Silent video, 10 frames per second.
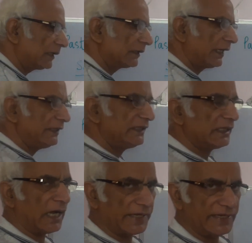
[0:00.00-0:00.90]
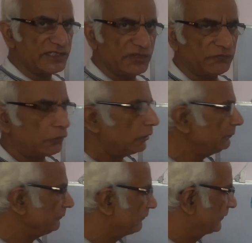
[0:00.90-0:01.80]
in the ing
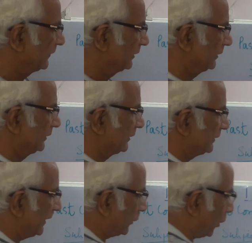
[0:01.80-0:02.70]
form, then